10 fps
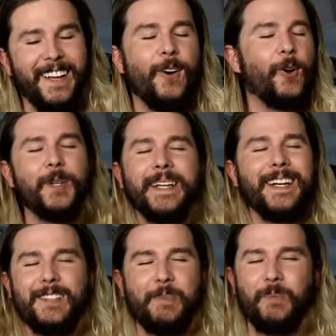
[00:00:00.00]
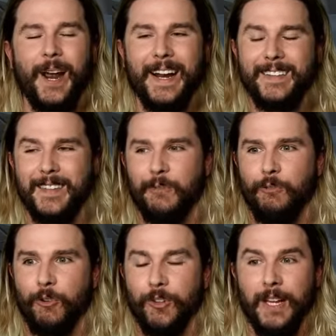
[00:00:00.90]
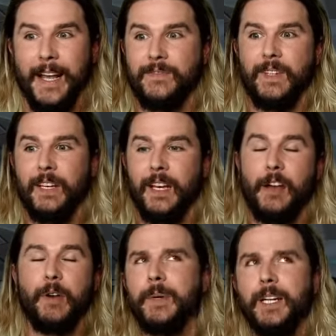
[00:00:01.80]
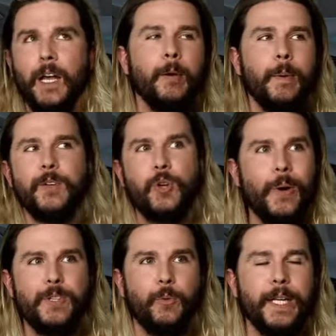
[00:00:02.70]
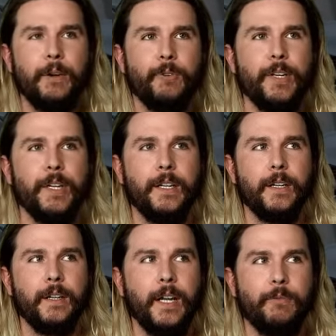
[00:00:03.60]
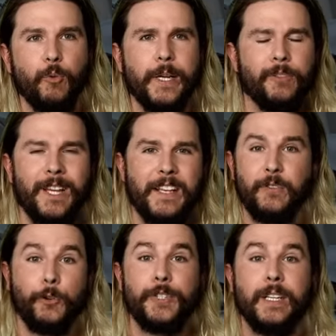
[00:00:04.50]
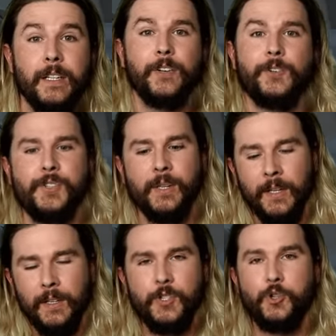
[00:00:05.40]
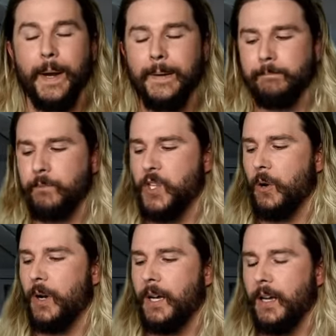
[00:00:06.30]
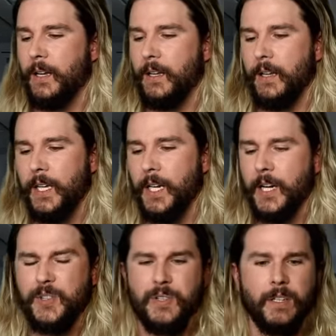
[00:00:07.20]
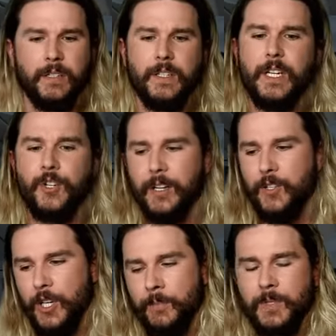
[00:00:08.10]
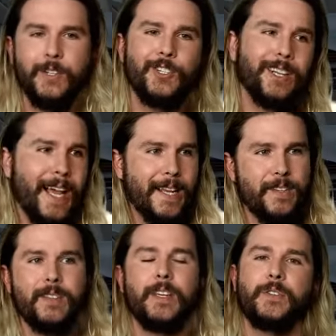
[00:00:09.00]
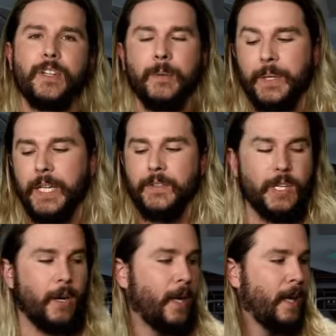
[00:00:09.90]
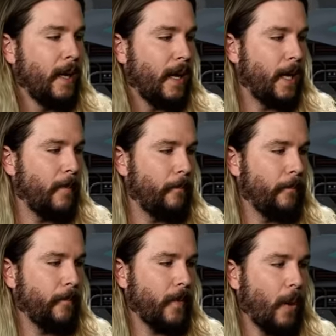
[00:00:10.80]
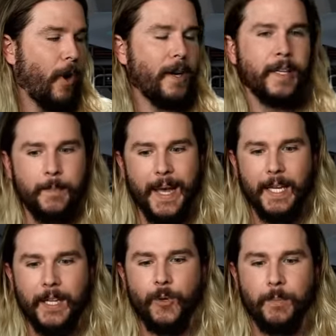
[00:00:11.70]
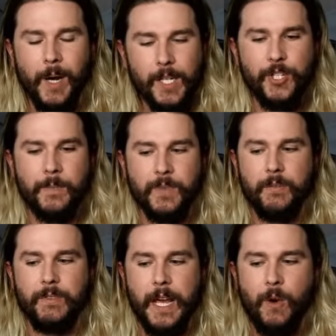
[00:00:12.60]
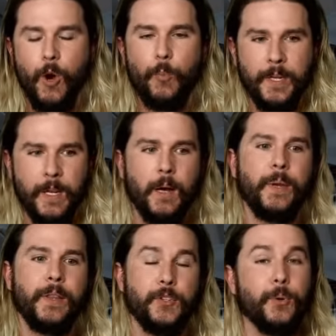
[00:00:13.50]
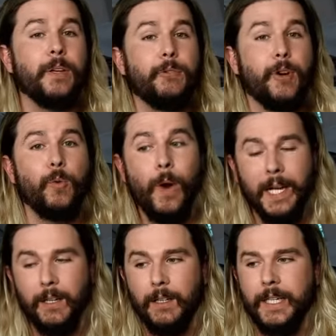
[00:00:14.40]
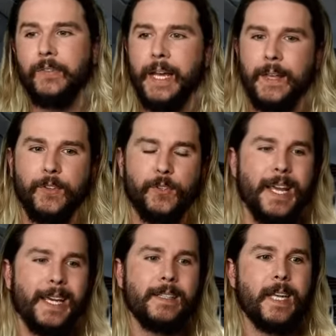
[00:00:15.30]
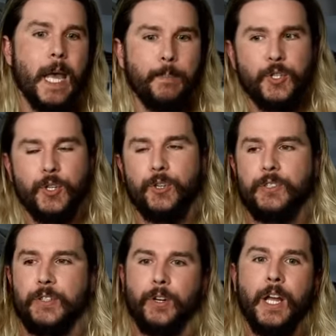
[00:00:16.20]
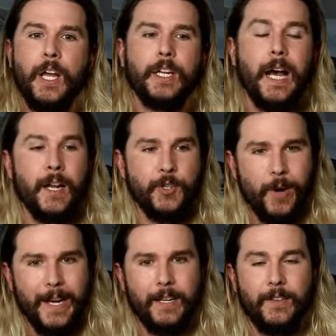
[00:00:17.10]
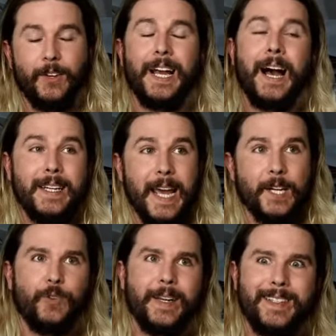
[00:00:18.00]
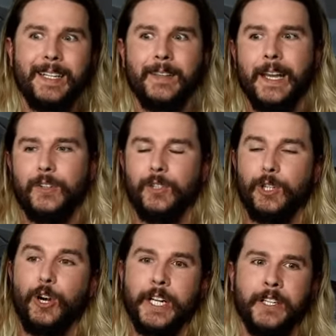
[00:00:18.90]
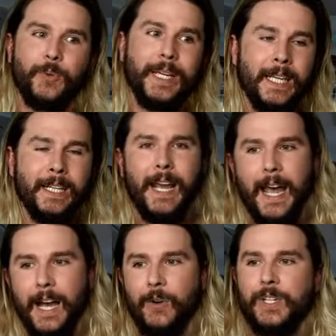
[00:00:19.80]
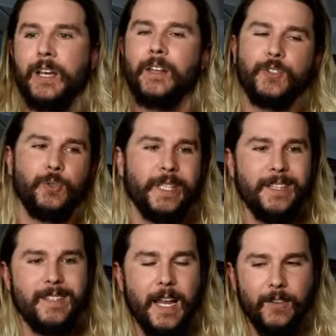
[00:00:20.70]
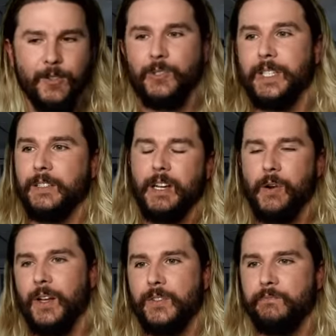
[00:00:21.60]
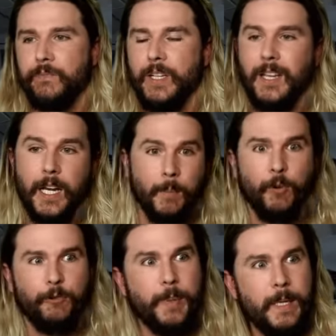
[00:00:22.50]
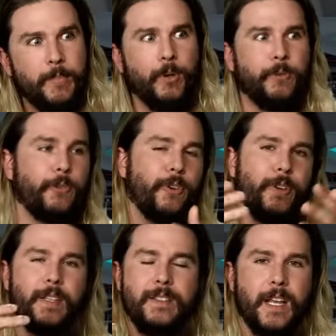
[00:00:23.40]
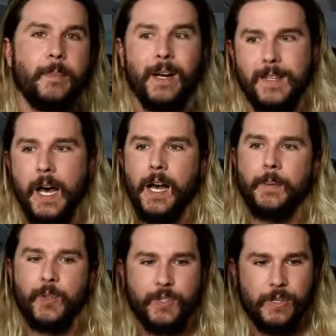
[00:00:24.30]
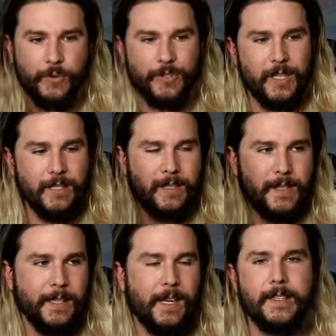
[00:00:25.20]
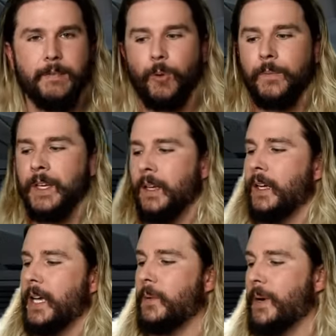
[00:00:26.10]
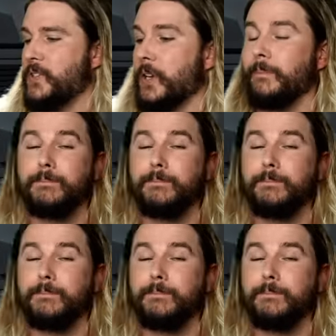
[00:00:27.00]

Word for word: only because I've been practicing for the last. I've, I've been climbing about twice a week every every week for the last 13 years straight. So, uh, and I used to teach at a gym, teach classes. I used to compete. So, um, I wanted to get back into it. My gyms have now opened up and they're doing it very well in that they're taking temperatures, they're contract they're contact tracing in that they're logging you in and out. There's only a set there's only, you know, a set number of people for a set amount of time. There's social distancing lines everywhere. Anyway, it's good.